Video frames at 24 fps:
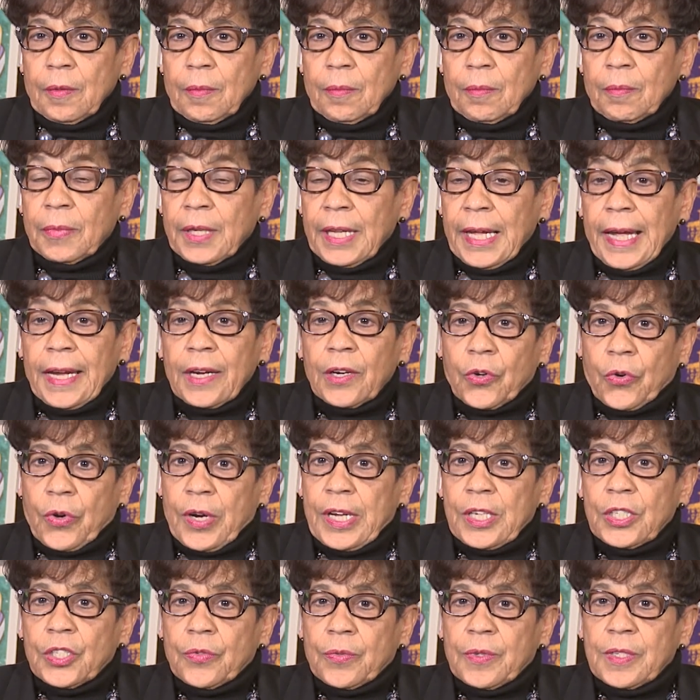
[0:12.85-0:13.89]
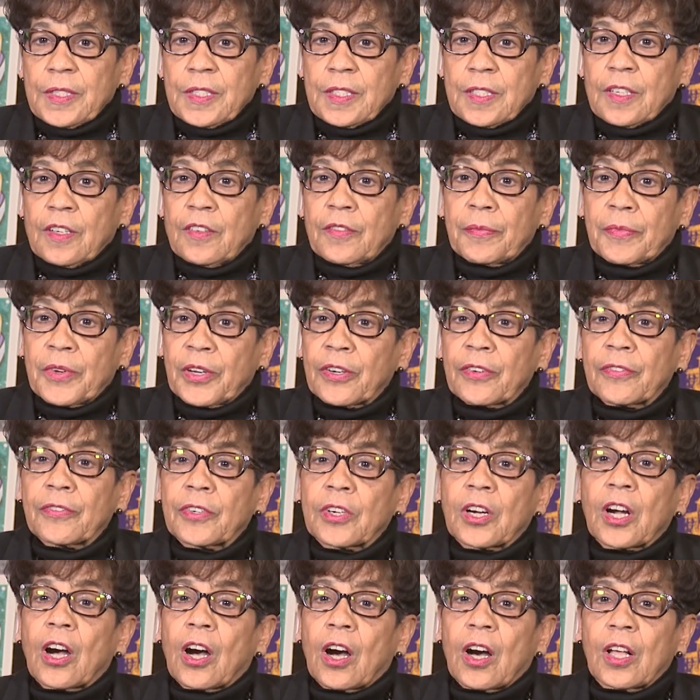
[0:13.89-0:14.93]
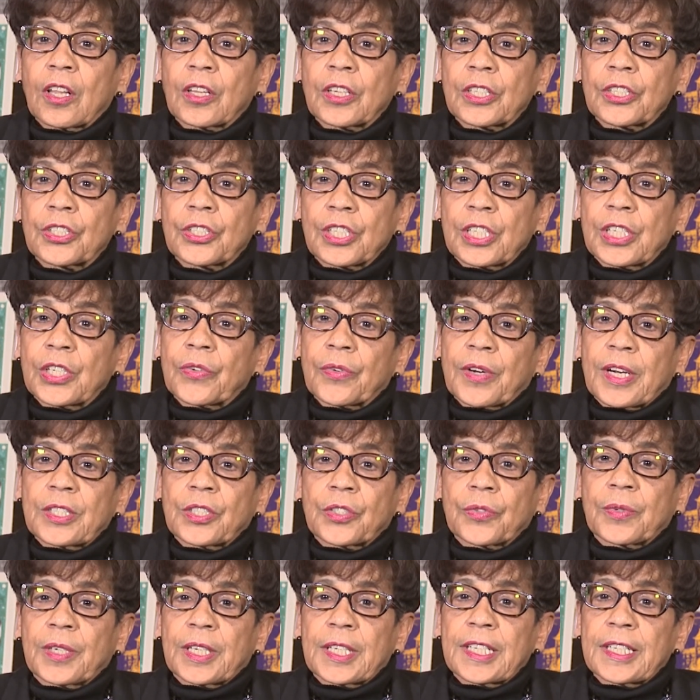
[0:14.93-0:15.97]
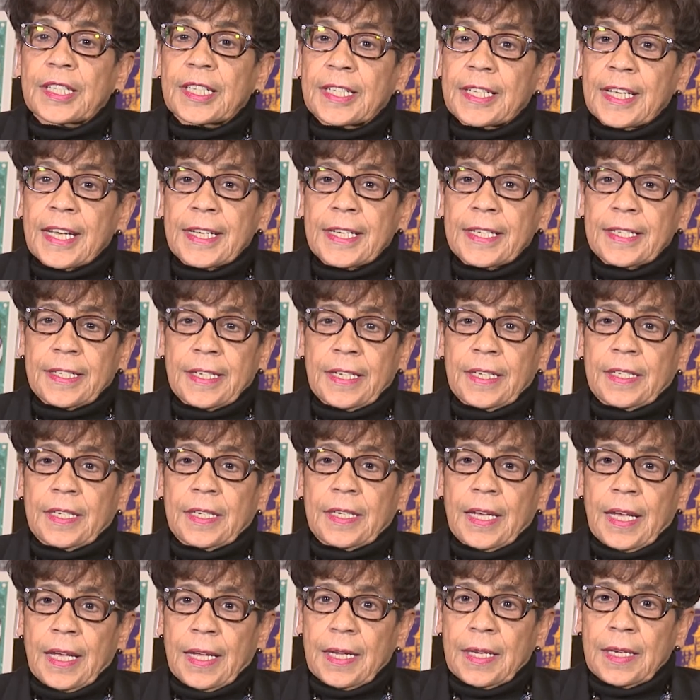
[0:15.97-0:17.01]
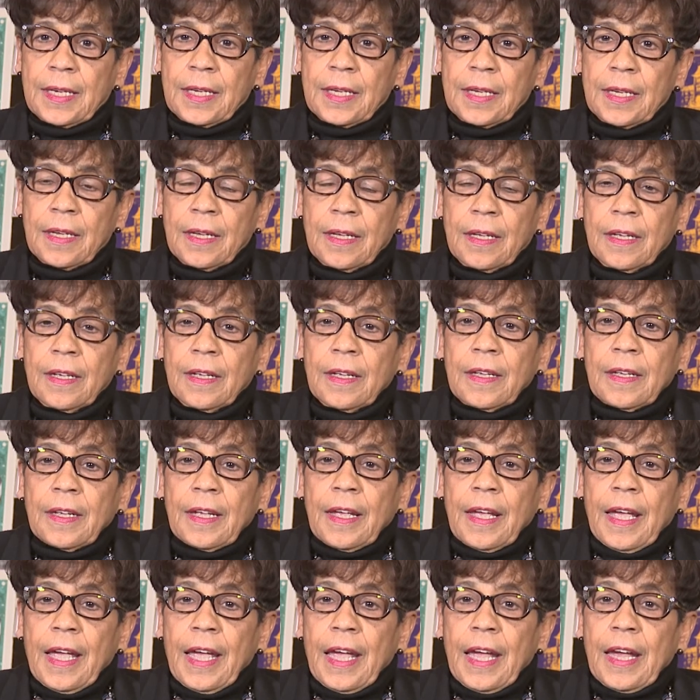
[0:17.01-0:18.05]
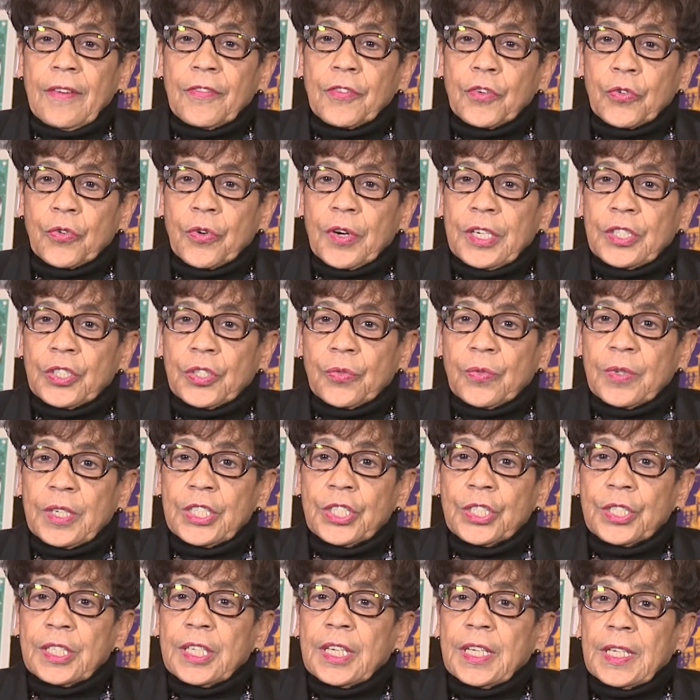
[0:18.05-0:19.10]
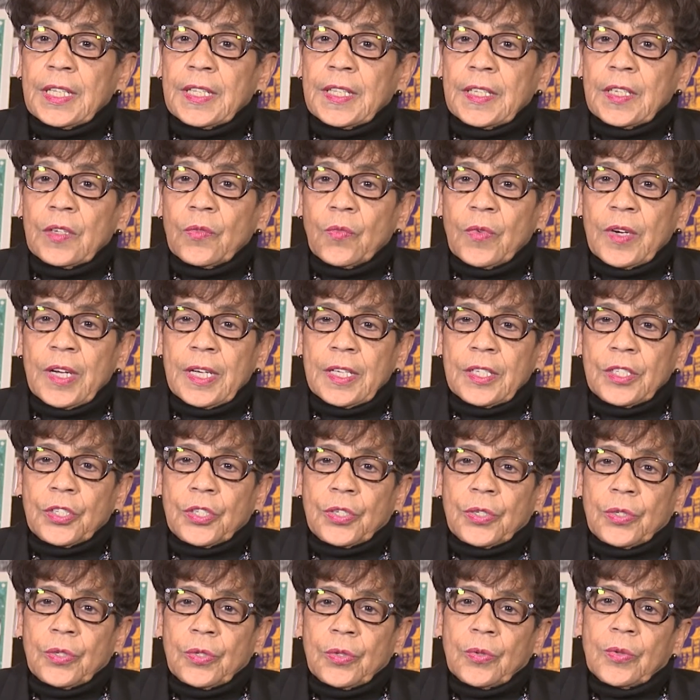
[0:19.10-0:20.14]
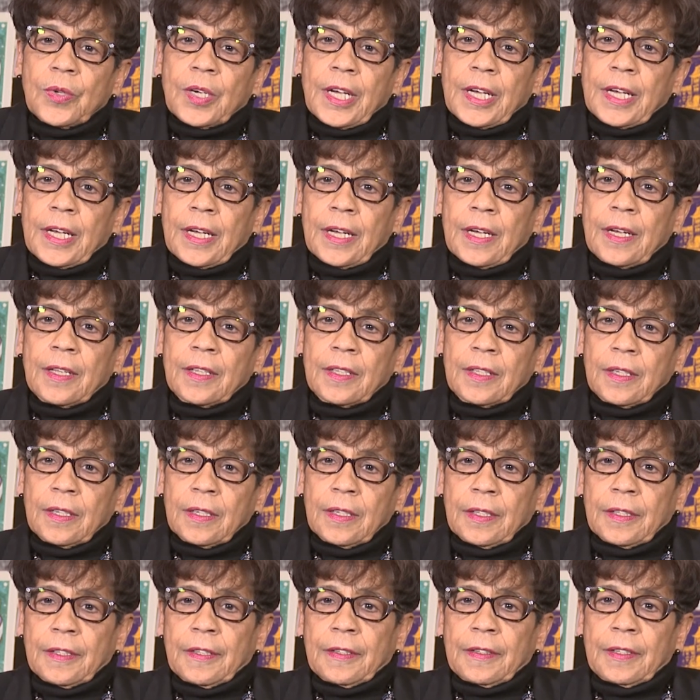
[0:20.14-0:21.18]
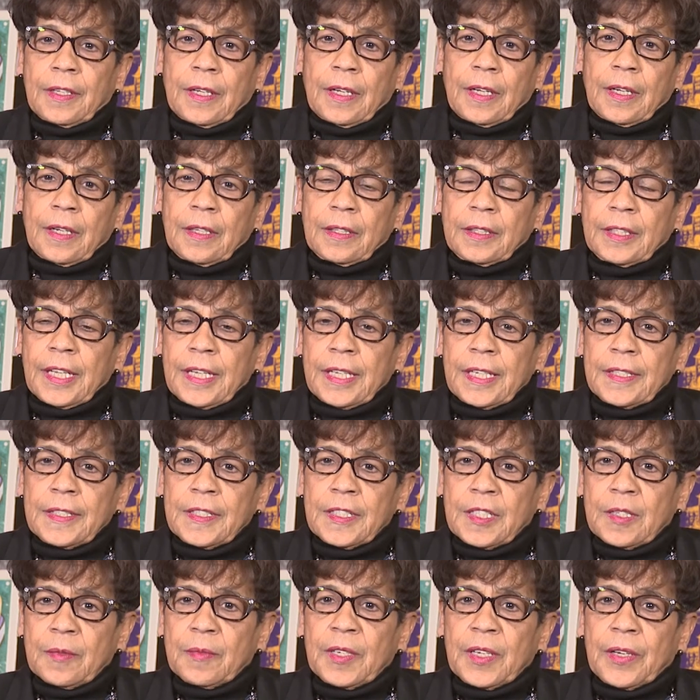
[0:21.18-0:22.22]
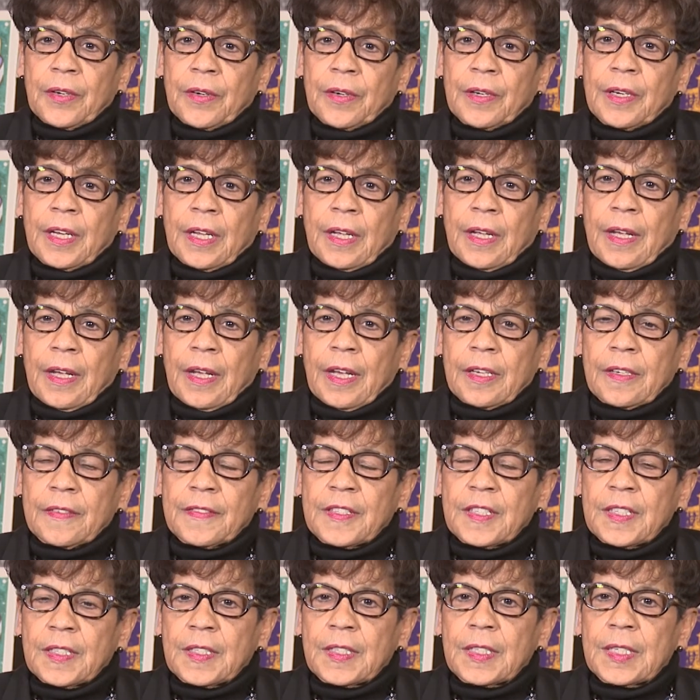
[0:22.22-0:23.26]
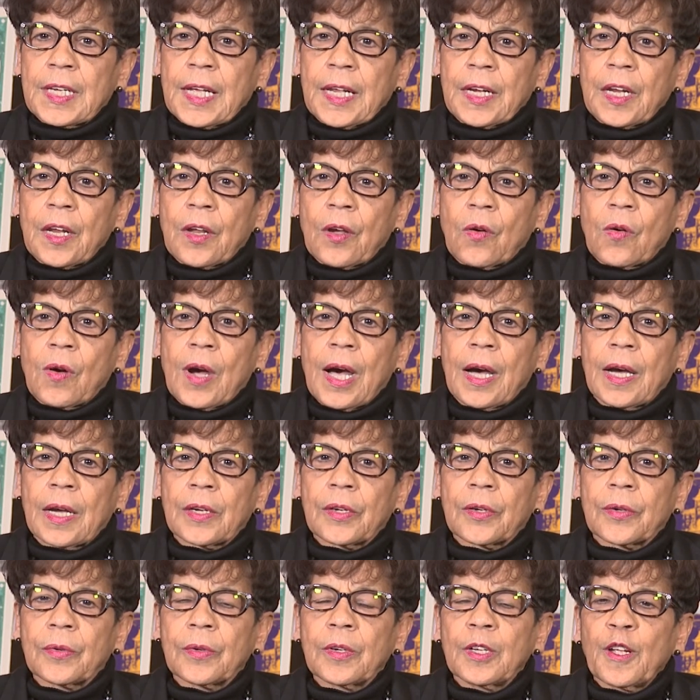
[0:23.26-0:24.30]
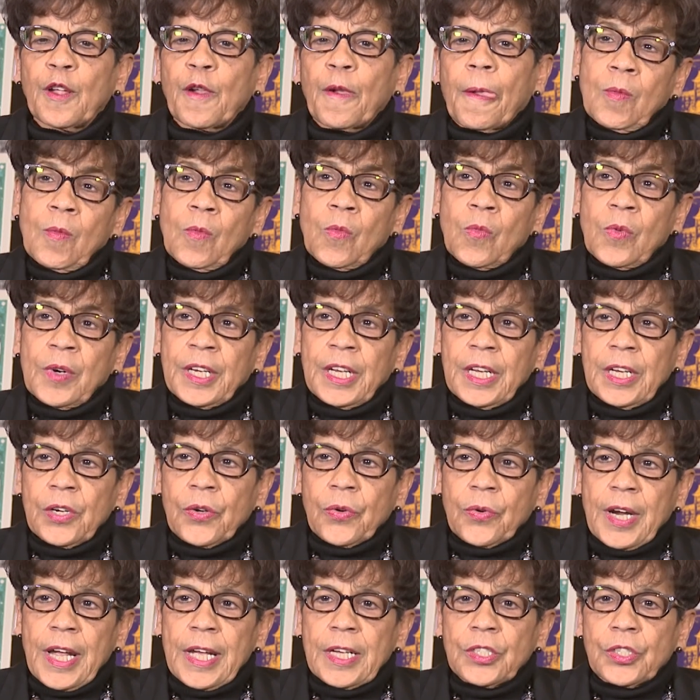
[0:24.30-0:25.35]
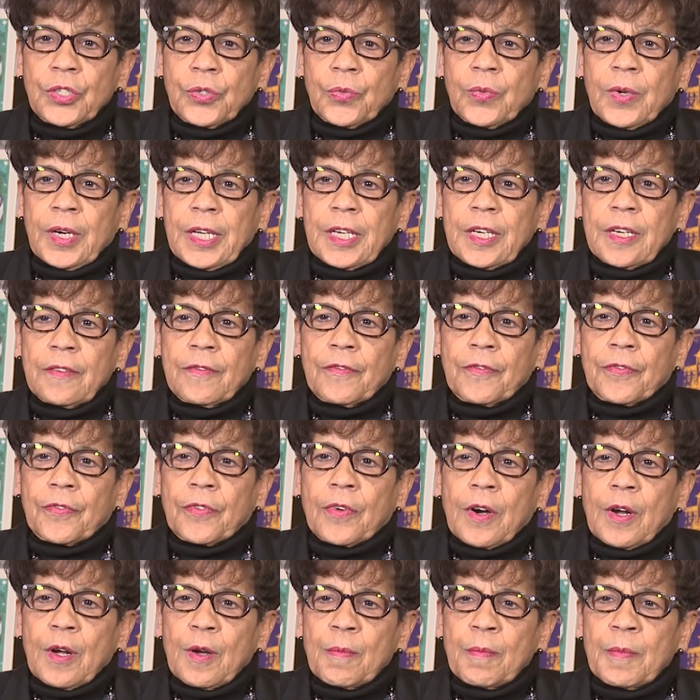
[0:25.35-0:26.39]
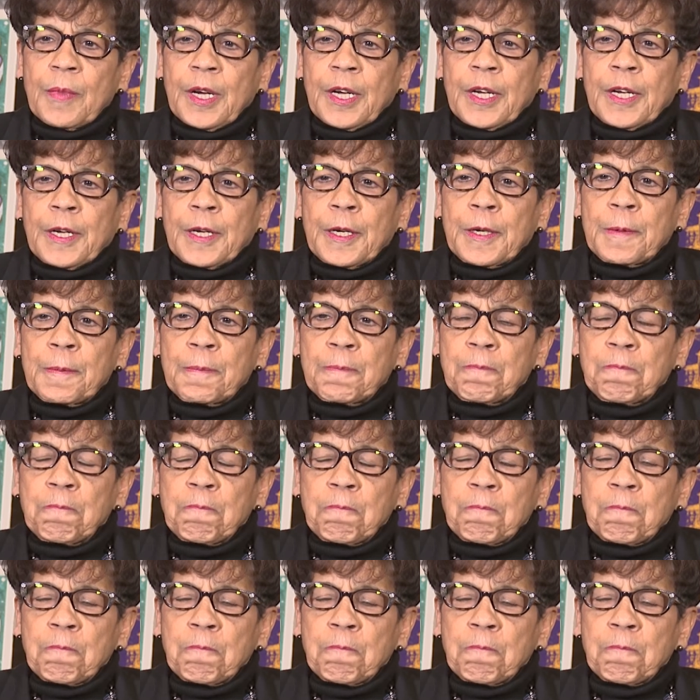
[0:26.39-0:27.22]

black graduates of Maryville College. He graduated in 1880. After graduation, he then went to uh, the Lane Seminary out of Cincinnati, Ohio. When he graduated from um,